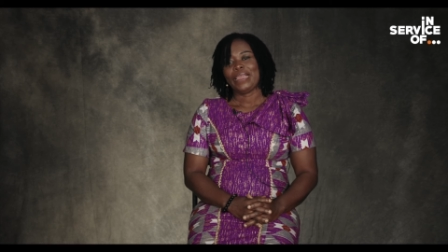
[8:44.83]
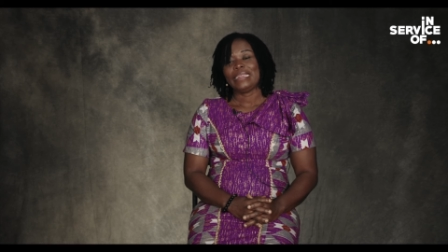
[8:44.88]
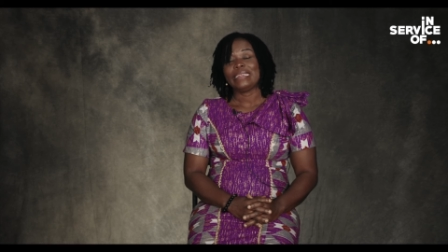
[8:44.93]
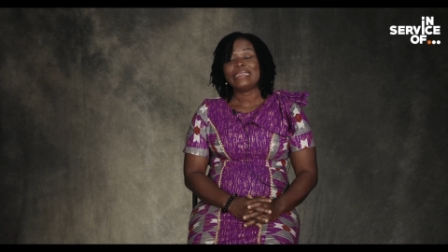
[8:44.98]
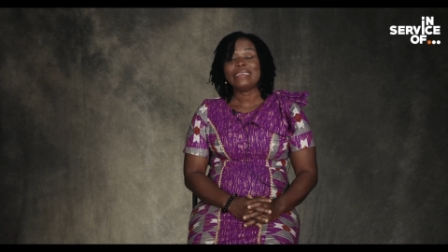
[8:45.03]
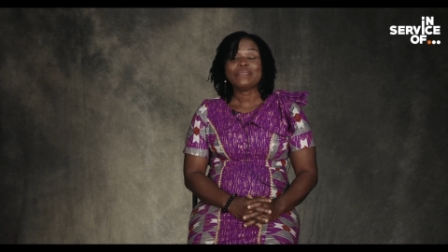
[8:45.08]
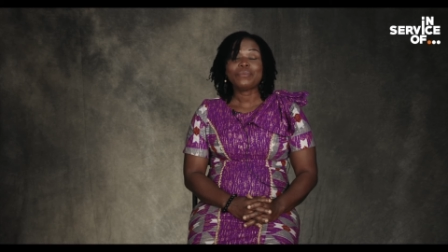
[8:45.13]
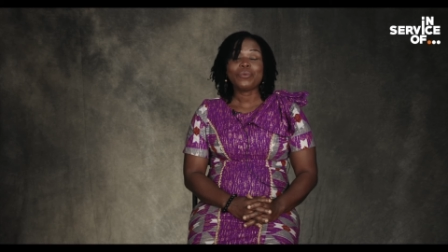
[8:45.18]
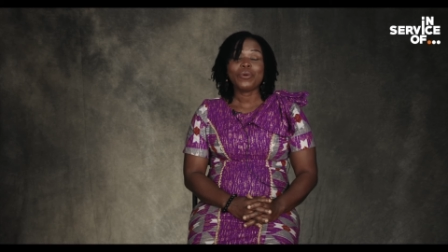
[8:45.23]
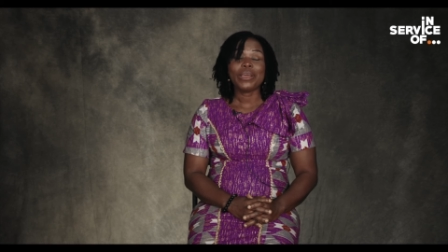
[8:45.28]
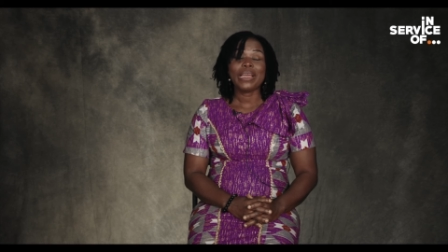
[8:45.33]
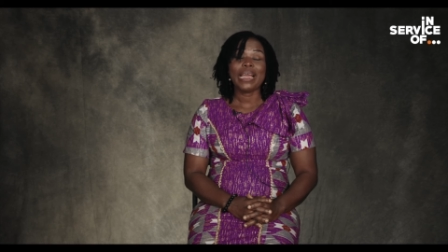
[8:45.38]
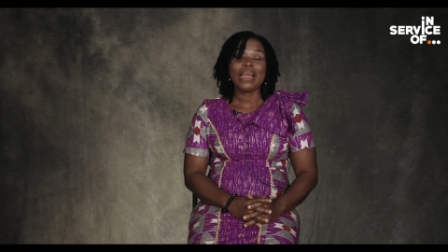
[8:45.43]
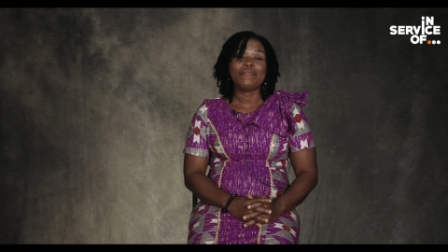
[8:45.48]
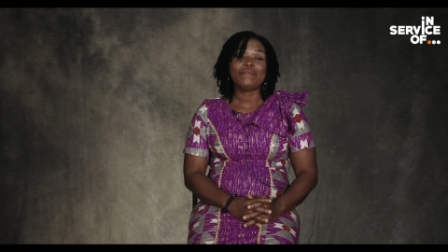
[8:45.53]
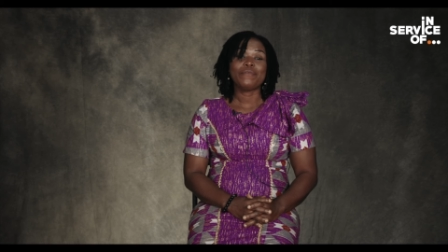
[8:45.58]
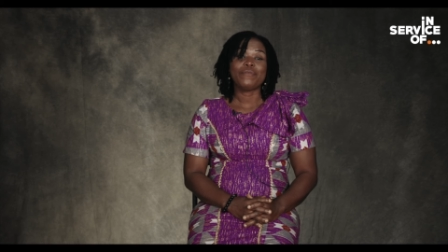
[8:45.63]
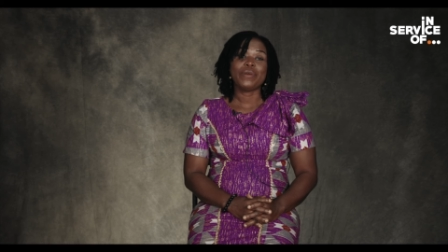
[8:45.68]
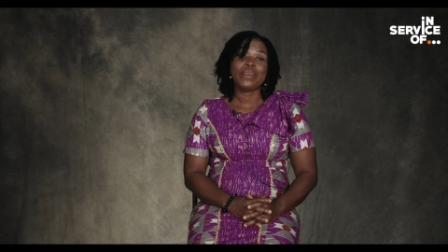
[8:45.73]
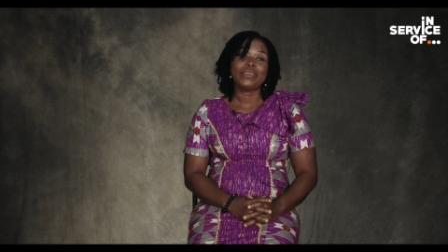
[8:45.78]
This boy
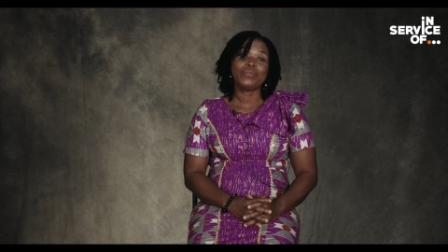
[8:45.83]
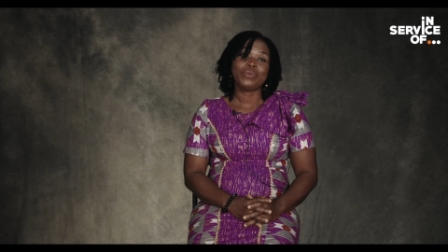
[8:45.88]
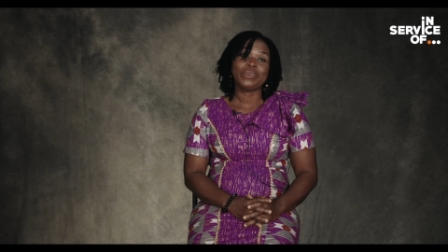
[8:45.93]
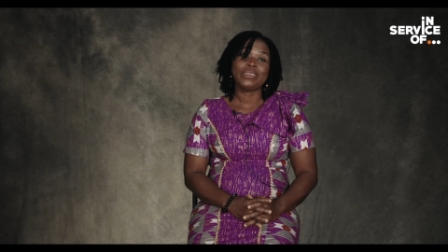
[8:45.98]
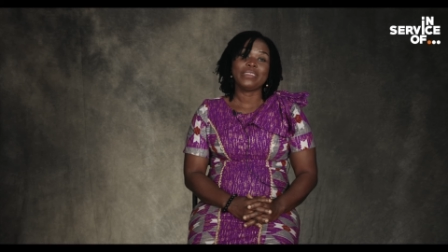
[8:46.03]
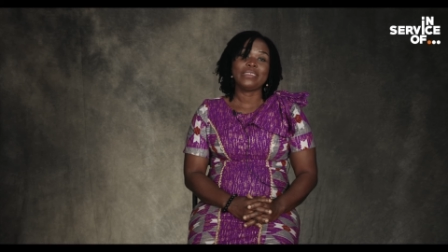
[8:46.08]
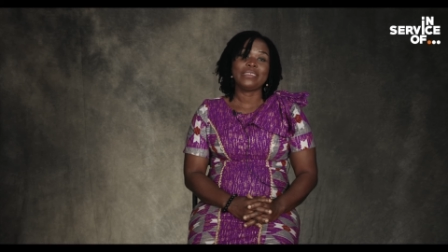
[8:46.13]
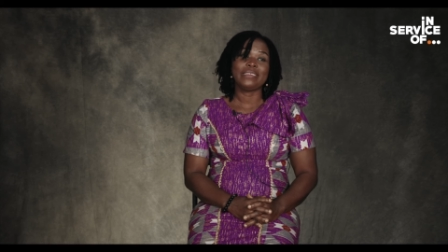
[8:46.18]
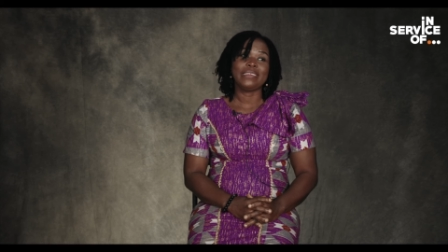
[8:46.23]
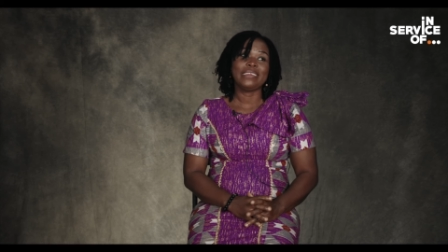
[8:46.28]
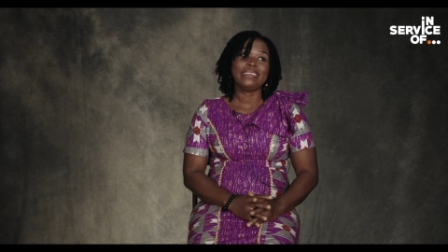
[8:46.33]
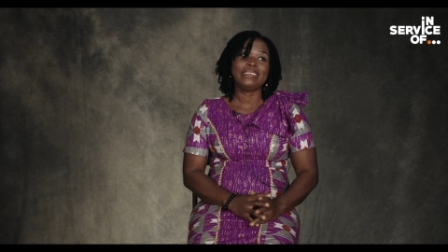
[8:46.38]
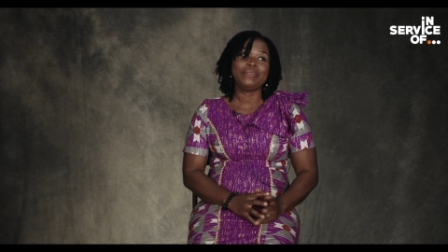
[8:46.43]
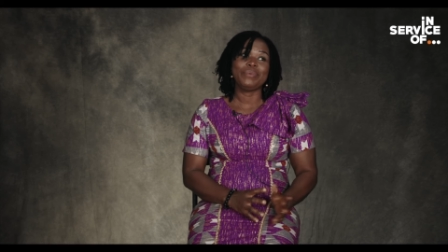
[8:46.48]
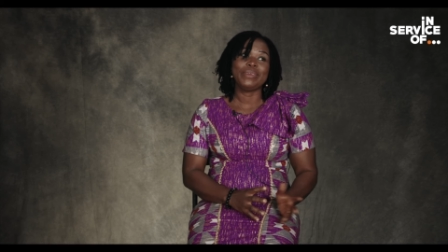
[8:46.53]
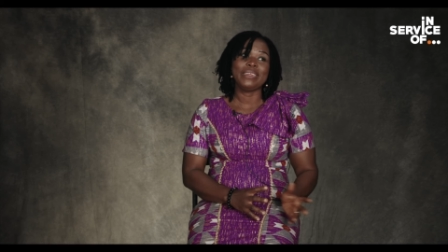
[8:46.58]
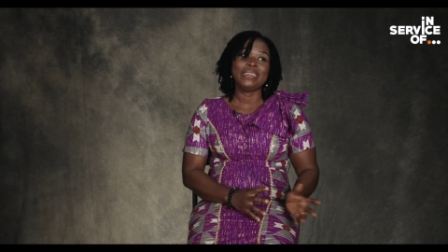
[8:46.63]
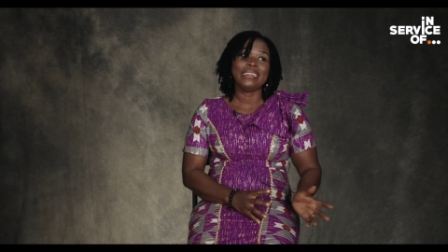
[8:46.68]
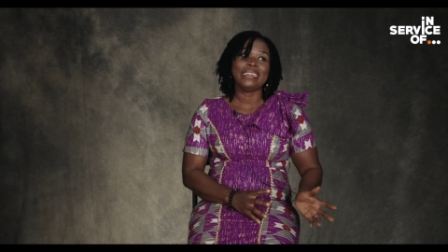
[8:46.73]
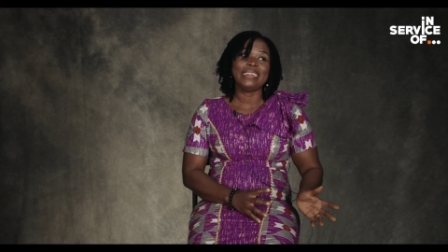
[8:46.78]
I've worked with, he's
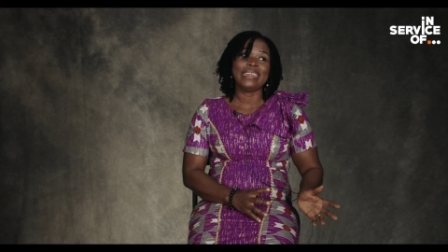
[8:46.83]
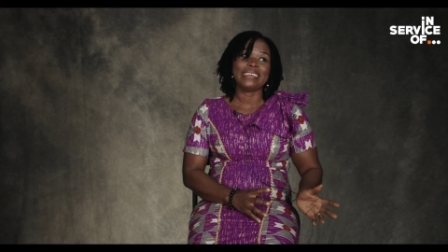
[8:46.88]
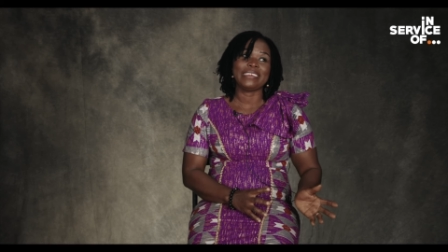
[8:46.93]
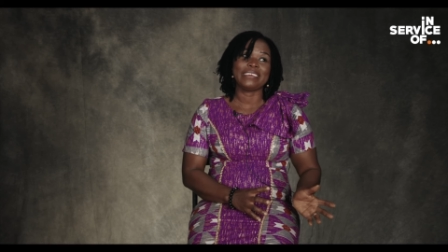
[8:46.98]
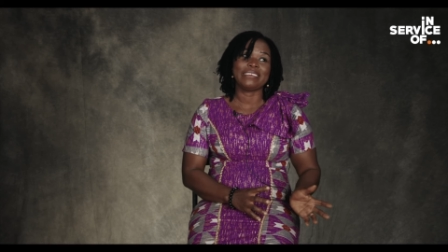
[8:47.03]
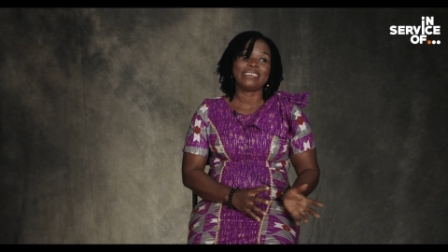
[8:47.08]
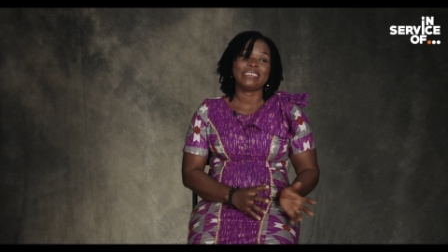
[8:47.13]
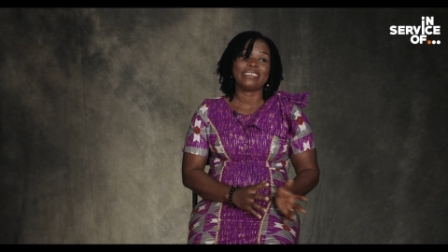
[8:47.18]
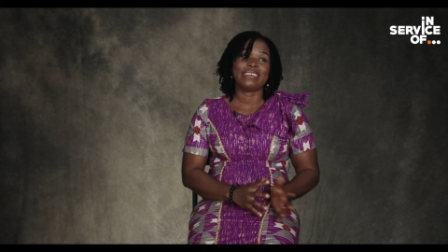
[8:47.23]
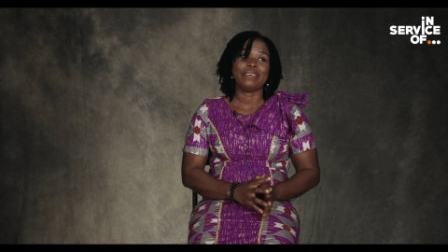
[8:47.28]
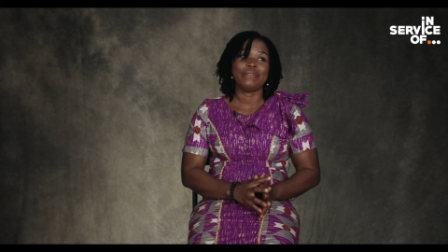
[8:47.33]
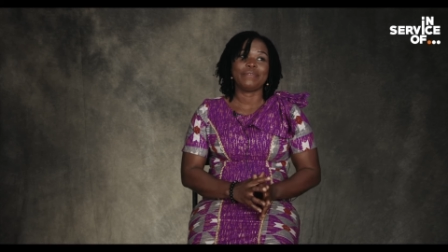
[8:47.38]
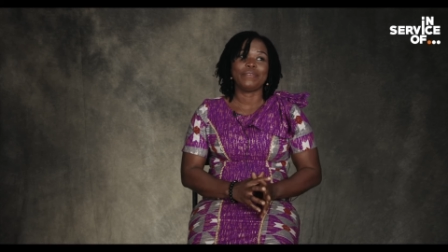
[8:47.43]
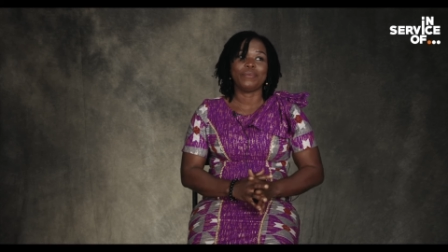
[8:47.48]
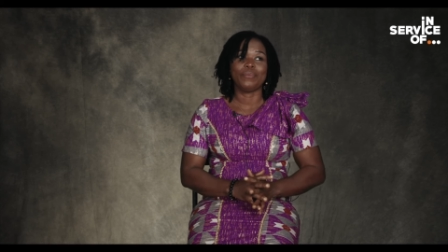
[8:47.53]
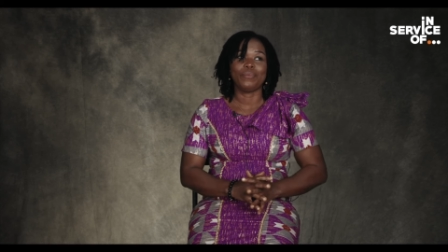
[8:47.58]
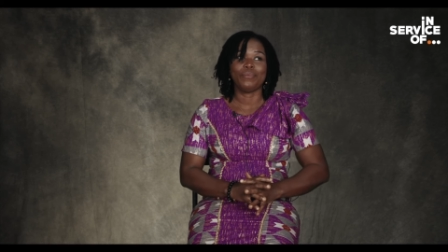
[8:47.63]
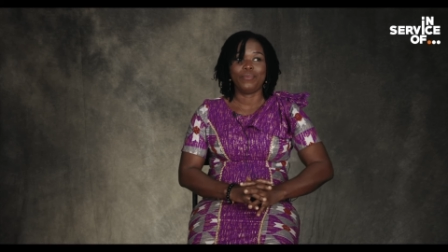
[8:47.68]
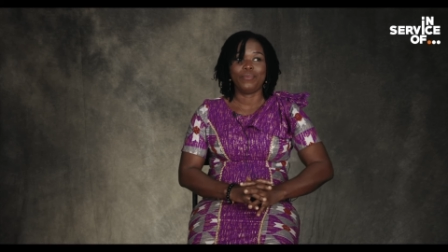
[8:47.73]
been in the shelter for